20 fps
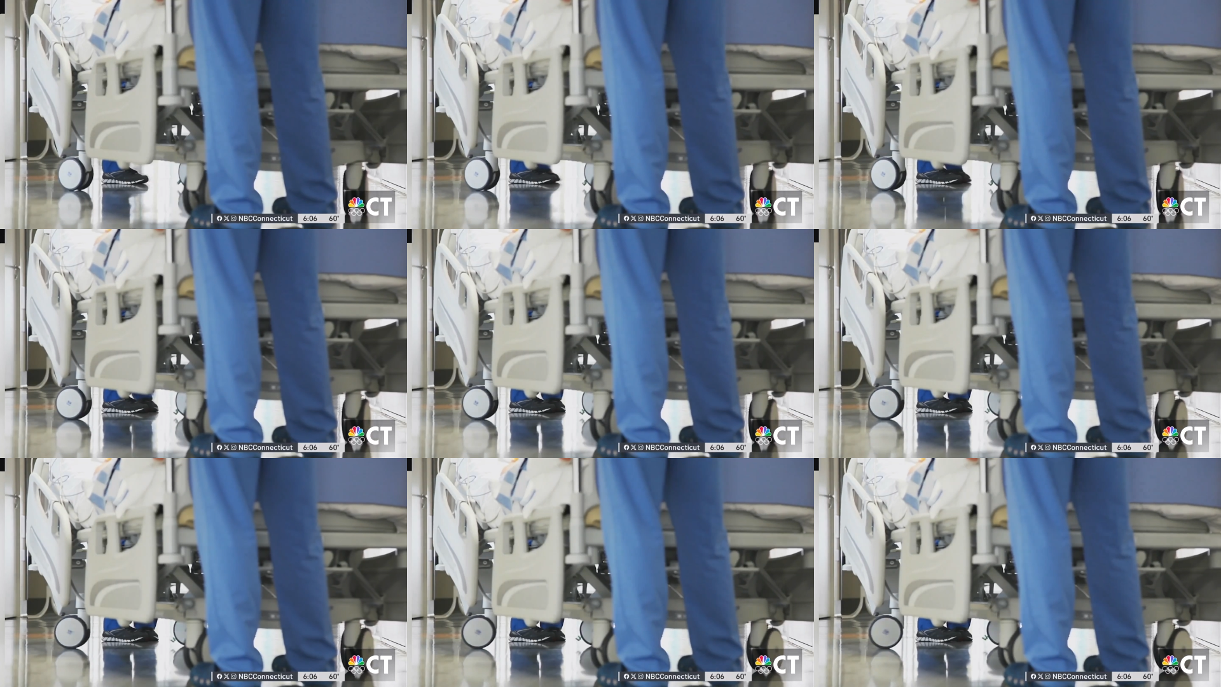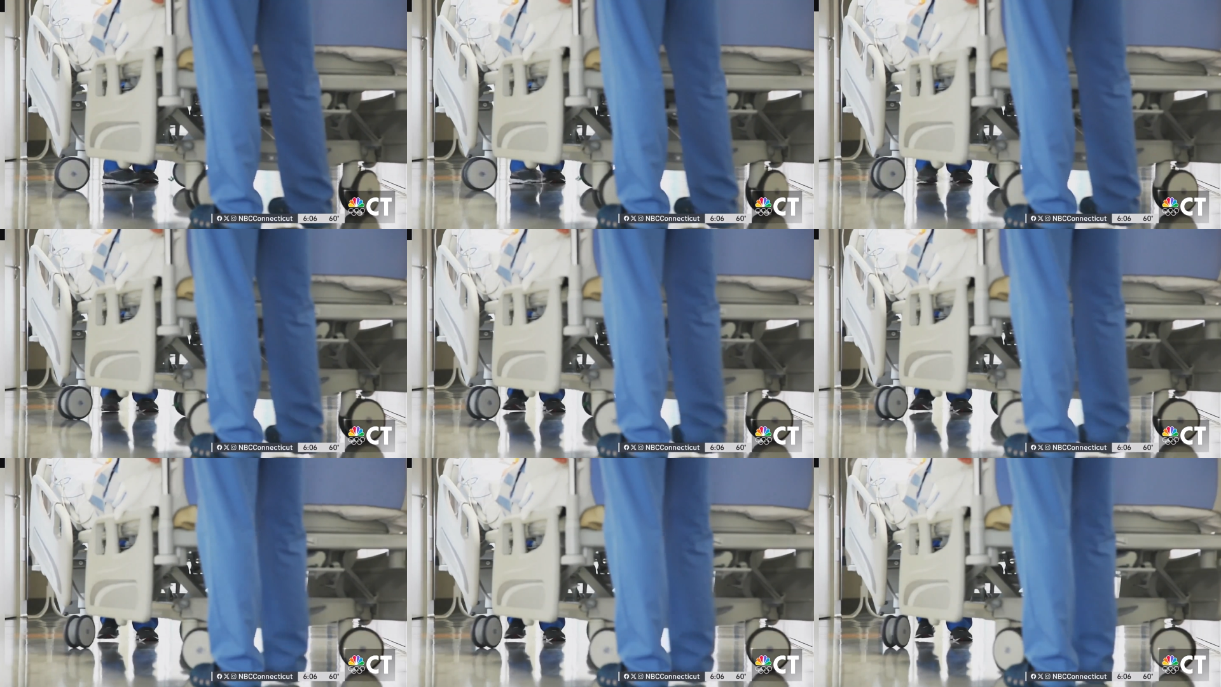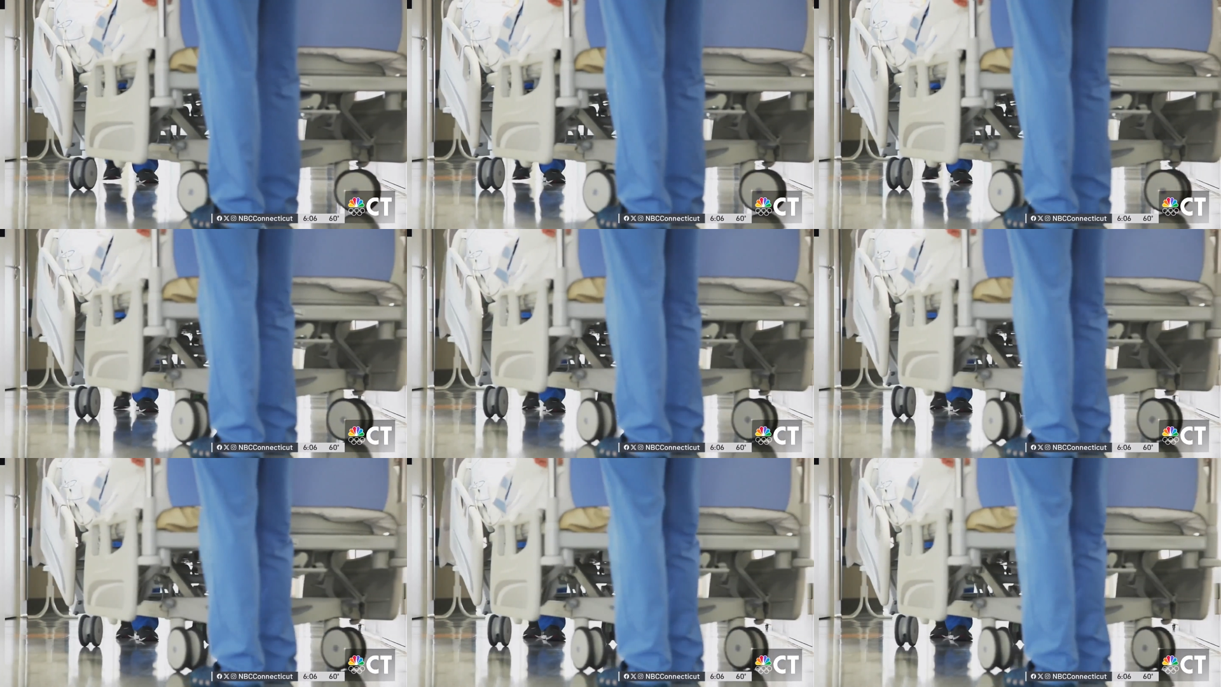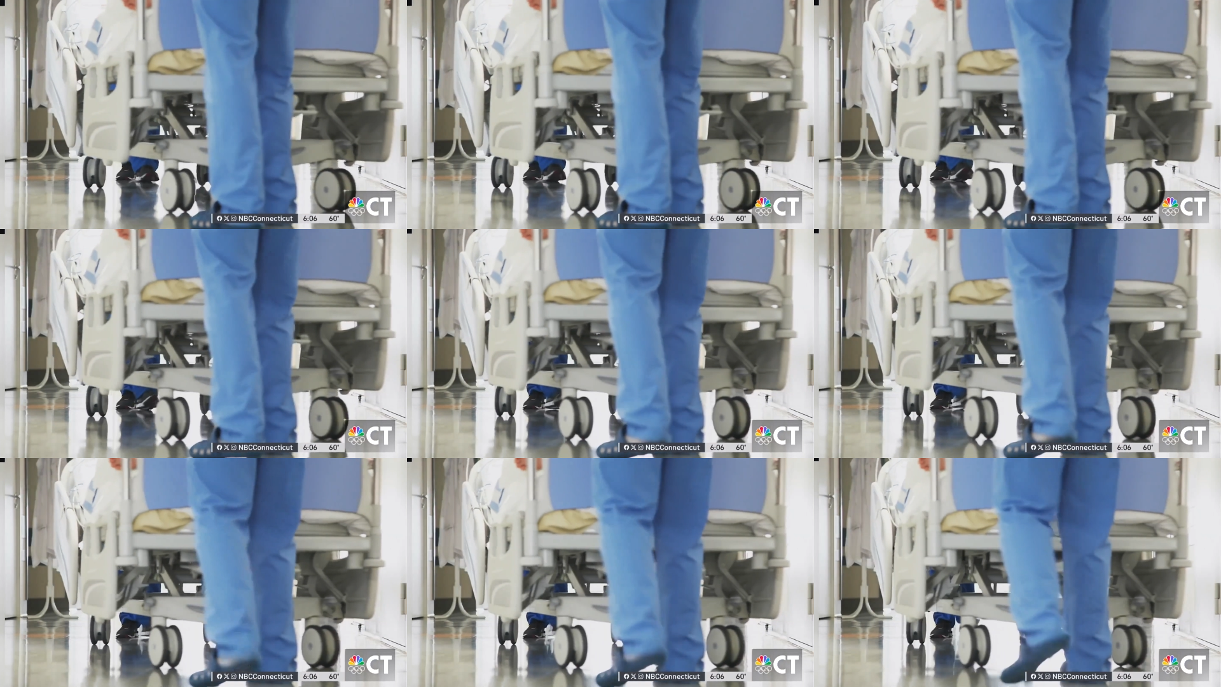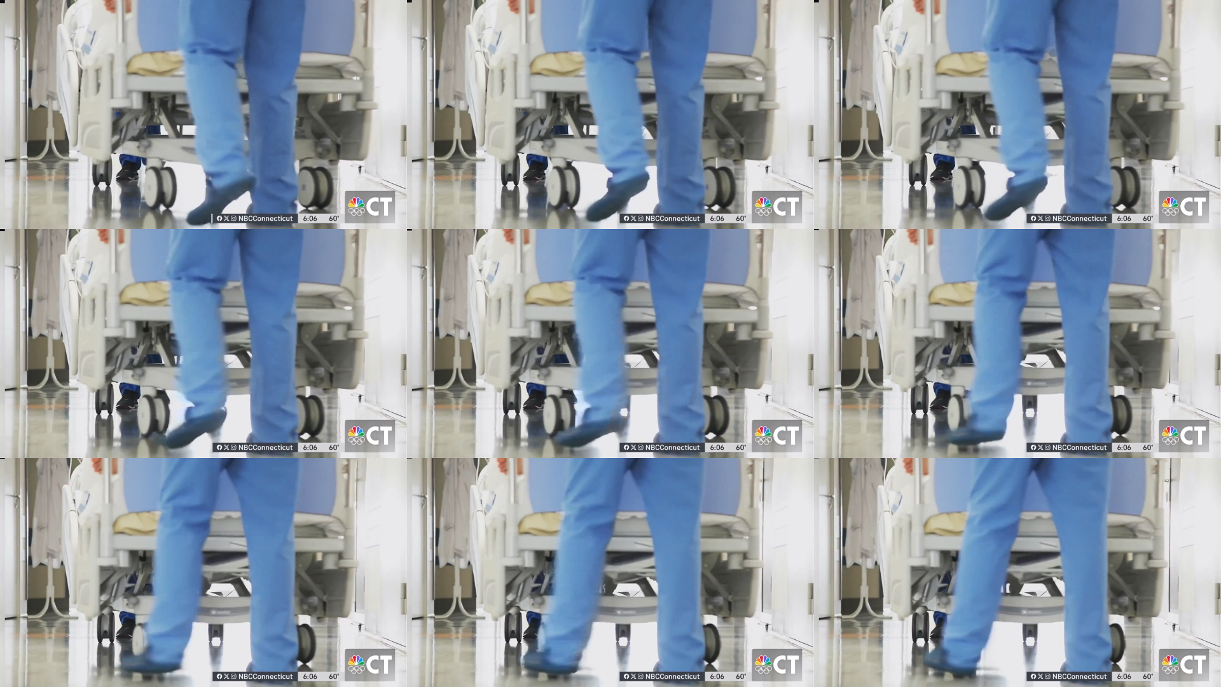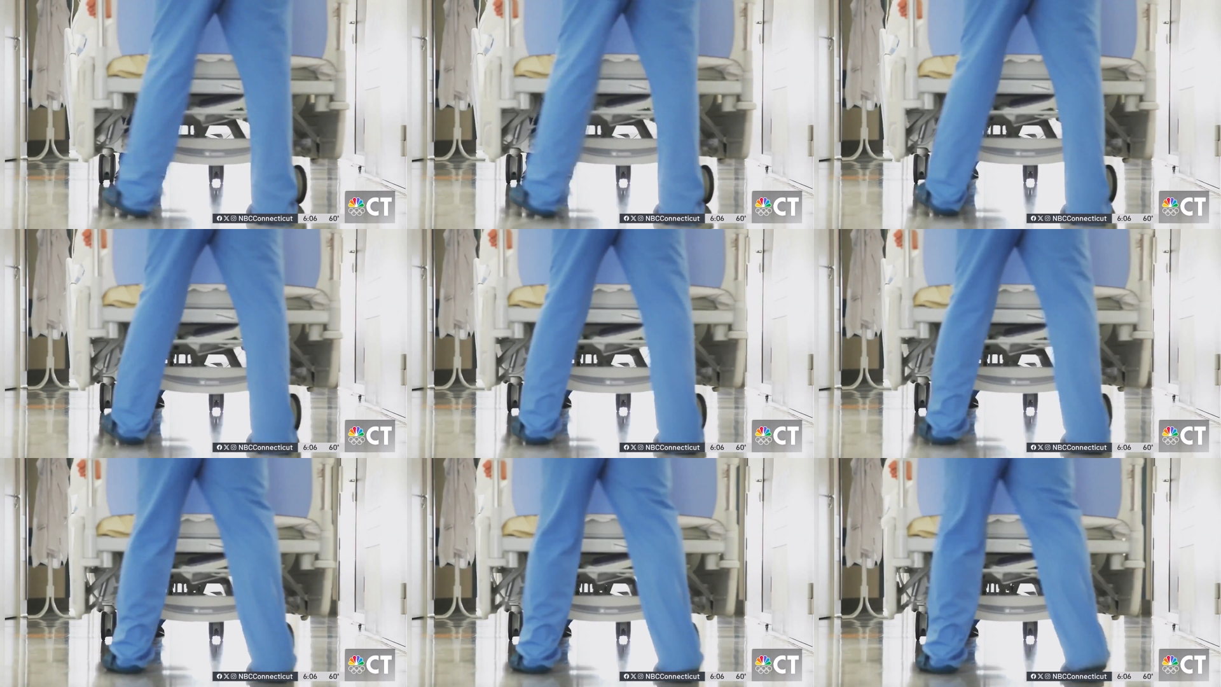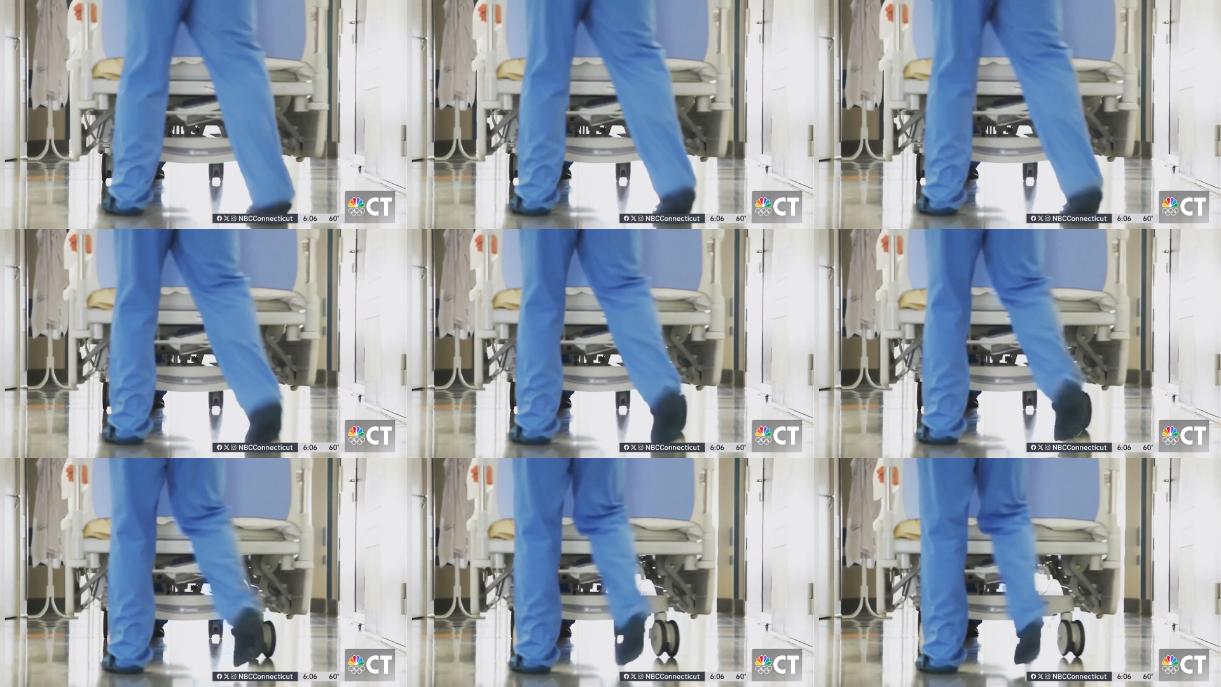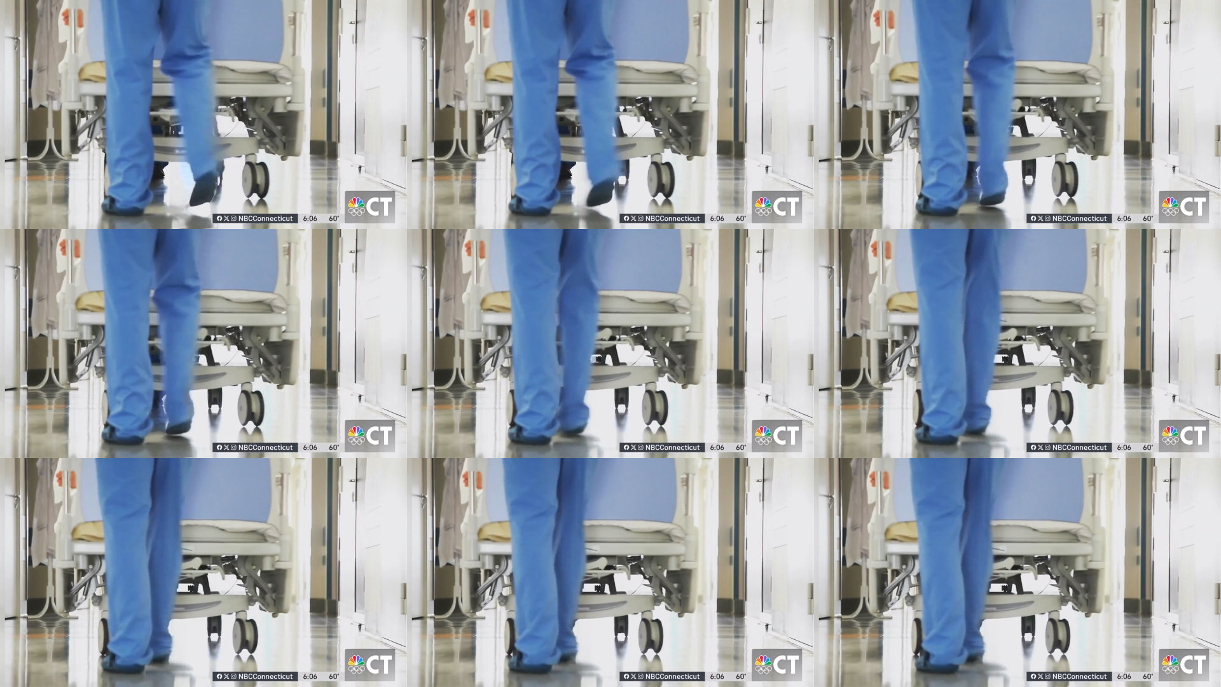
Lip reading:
Nobody's mouth can be seen.